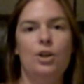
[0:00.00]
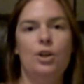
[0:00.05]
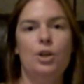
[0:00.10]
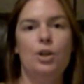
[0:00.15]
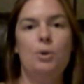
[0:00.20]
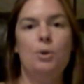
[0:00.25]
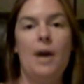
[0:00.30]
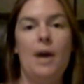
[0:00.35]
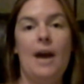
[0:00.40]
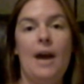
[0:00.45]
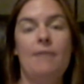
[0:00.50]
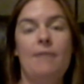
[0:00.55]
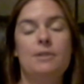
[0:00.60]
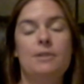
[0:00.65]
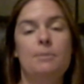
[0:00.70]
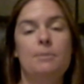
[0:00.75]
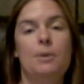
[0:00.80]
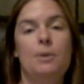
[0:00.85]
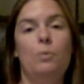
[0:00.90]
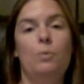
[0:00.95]
you have
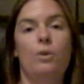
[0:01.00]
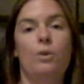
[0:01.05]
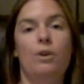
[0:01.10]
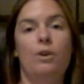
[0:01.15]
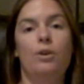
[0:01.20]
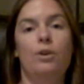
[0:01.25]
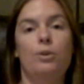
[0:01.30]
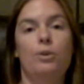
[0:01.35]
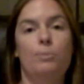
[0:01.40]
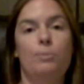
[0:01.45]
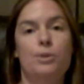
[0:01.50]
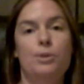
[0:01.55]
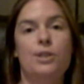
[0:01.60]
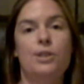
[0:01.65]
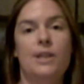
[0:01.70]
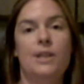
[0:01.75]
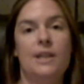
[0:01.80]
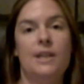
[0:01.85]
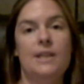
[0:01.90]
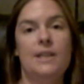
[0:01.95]
to be
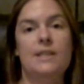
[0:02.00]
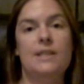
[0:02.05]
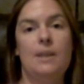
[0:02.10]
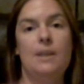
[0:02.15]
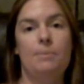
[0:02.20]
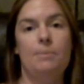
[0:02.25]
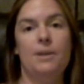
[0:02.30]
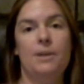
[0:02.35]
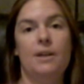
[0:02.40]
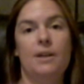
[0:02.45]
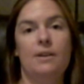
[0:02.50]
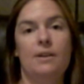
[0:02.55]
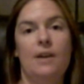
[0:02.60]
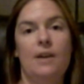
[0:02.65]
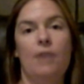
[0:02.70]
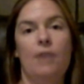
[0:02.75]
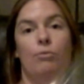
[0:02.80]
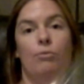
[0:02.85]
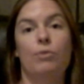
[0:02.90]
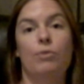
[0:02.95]
100% accepting.
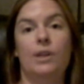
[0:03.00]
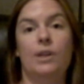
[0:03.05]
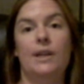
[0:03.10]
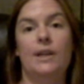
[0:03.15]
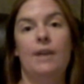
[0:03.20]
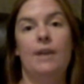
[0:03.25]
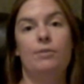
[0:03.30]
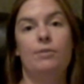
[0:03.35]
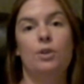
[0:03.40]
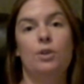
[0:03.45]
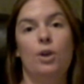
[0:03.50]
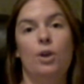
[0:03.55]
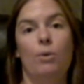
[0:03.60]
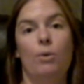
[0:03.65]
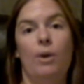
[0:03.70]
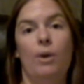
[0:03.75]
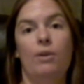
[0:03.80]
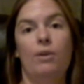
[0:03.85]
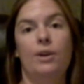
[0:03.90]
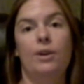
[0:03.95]
I really have to
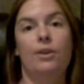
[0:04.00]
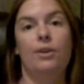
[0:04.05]
go out here.